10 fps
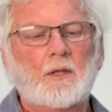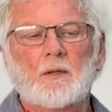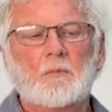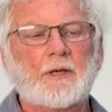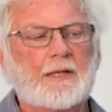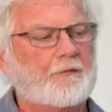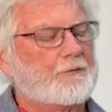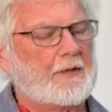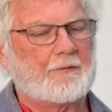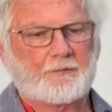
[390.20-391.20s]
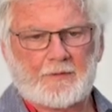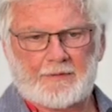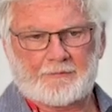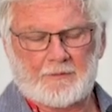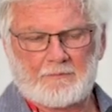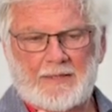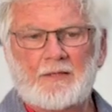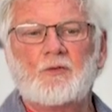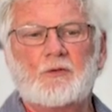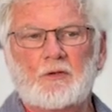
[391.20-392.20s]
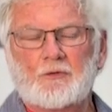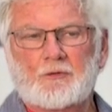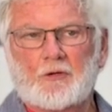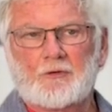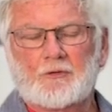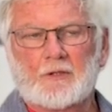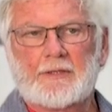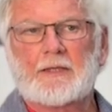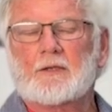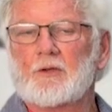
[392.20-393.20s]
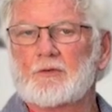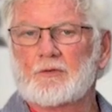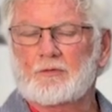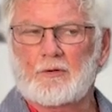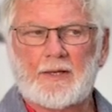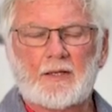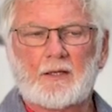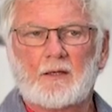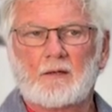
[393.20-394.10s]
But if the main seal starts to leak because it shrank,